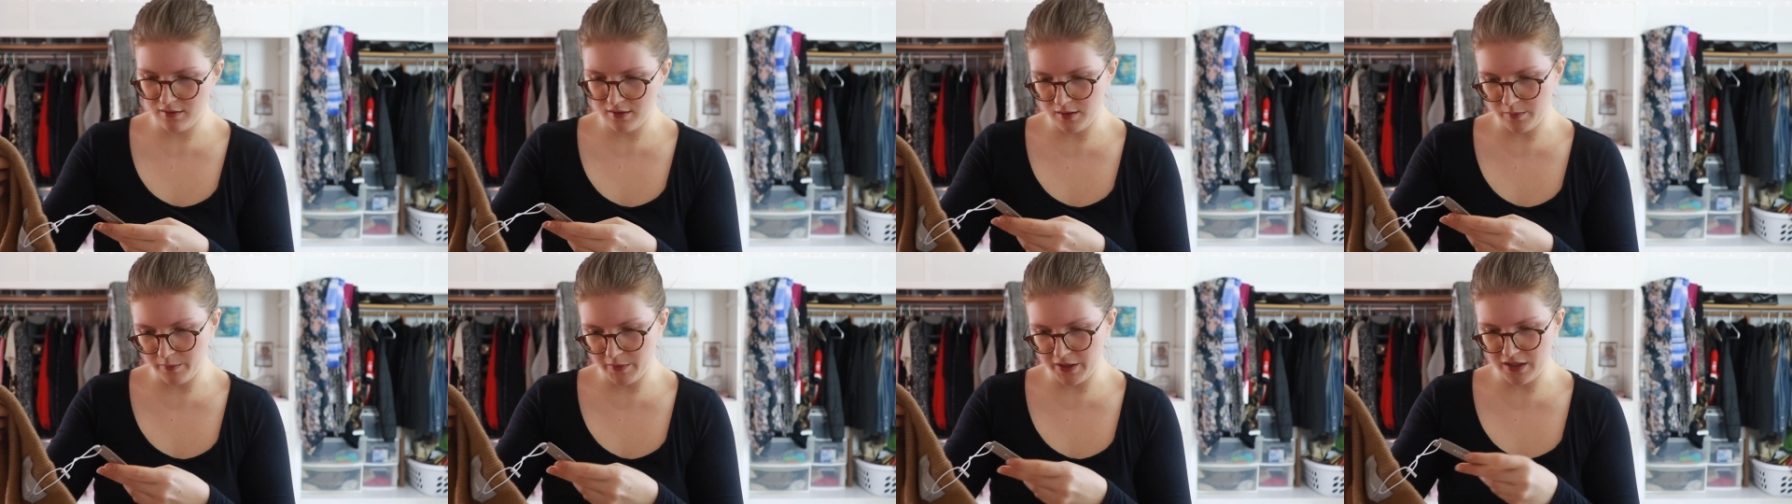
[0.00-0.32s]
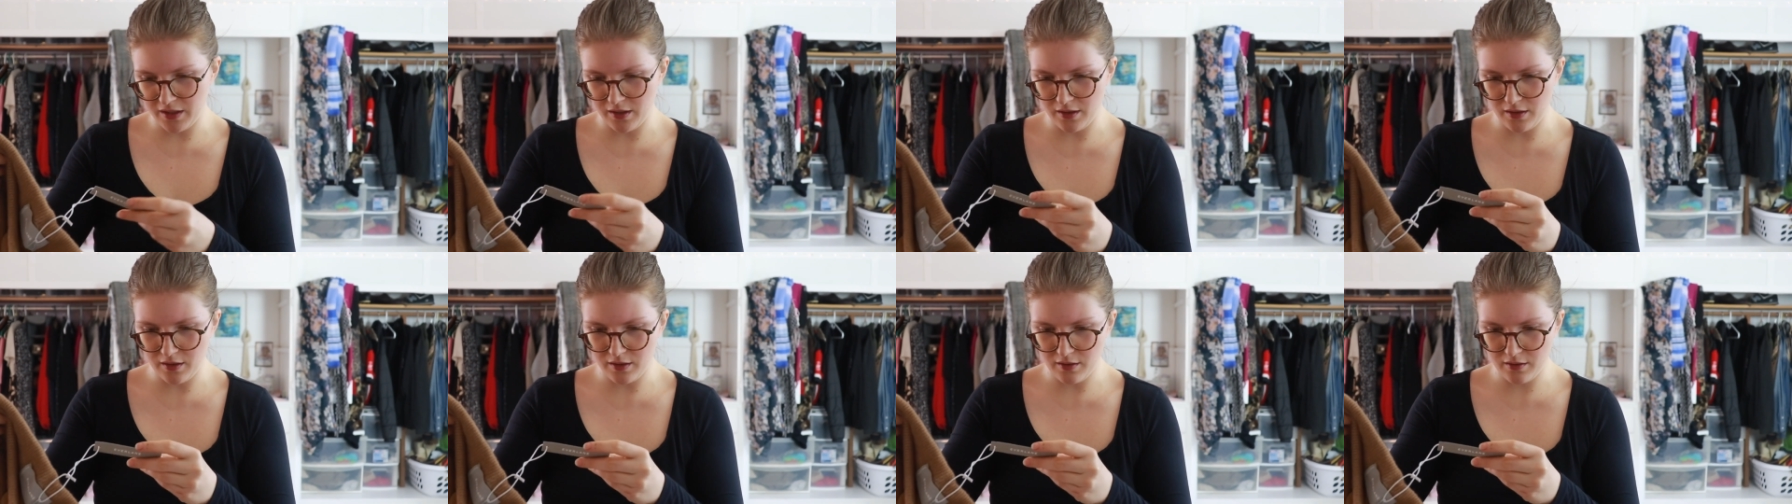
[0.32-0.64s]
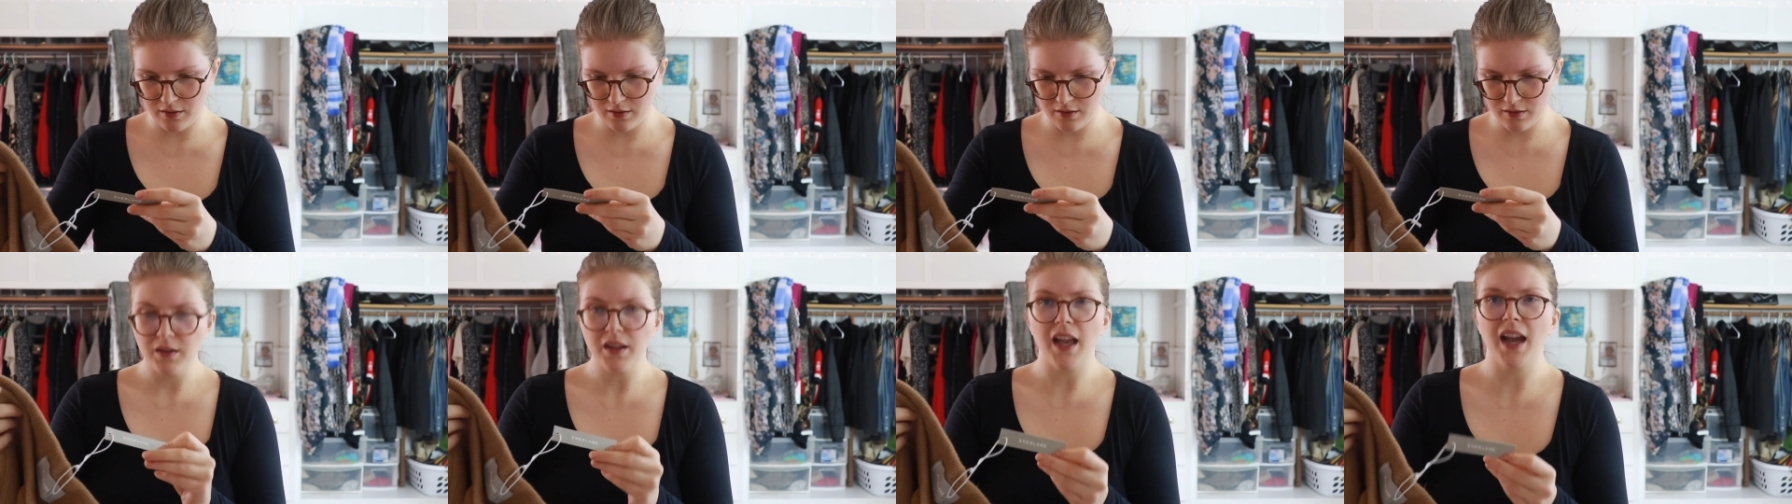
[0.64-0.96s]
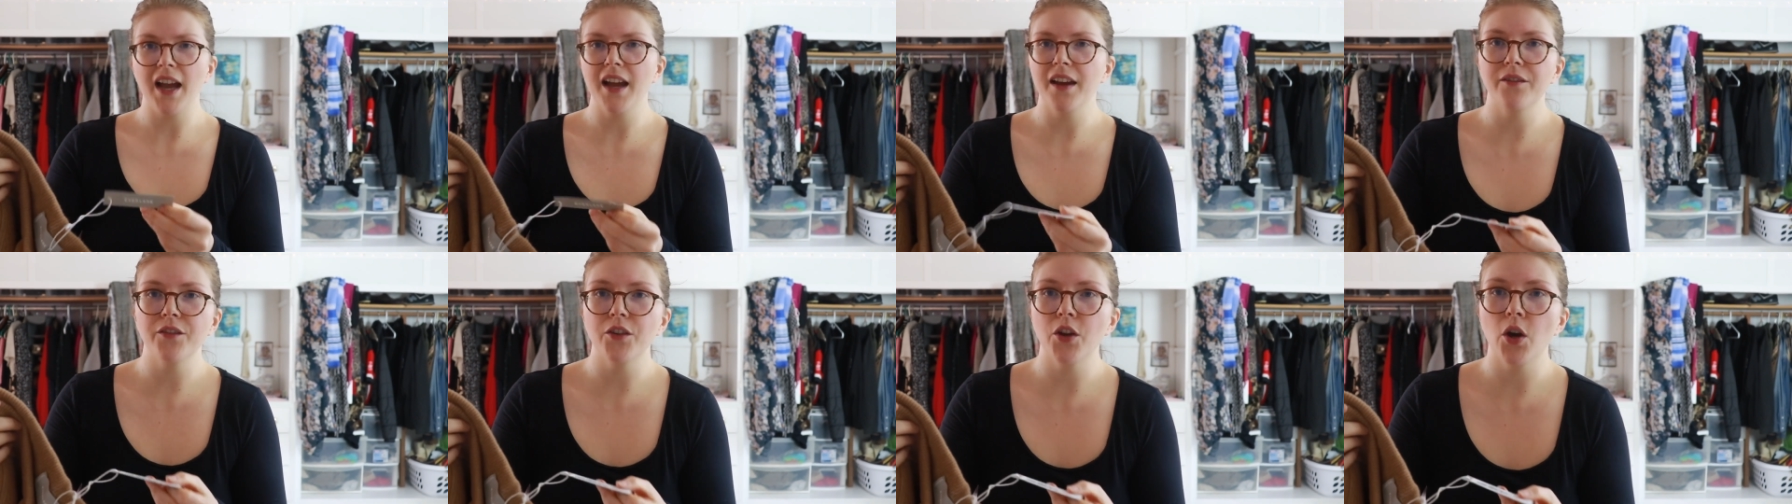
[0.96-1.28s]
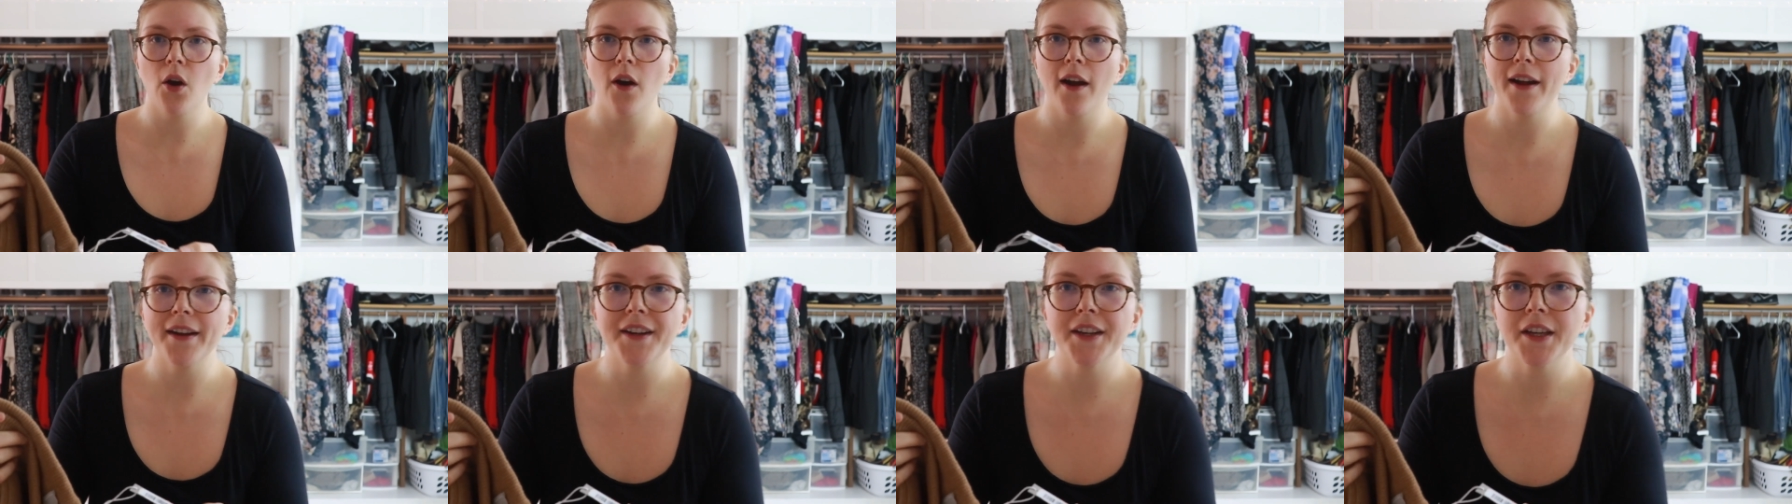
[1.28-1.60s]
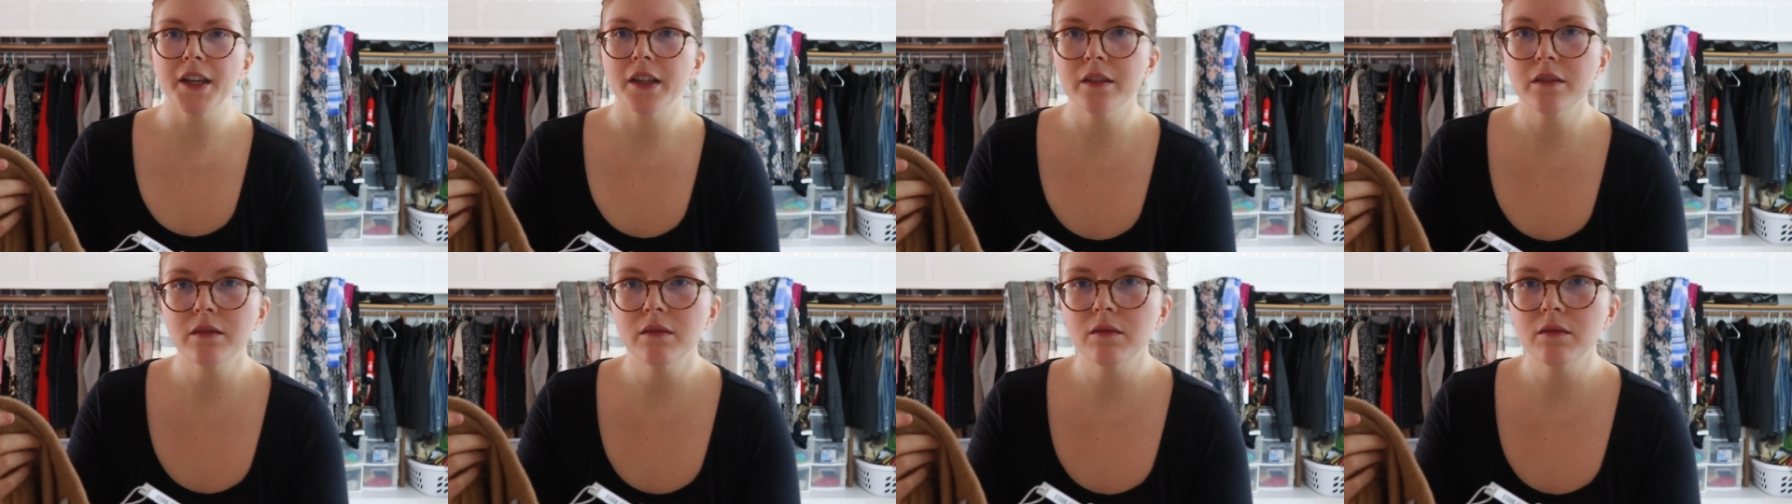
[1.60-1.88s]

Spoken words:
Let me see this. I have no idea.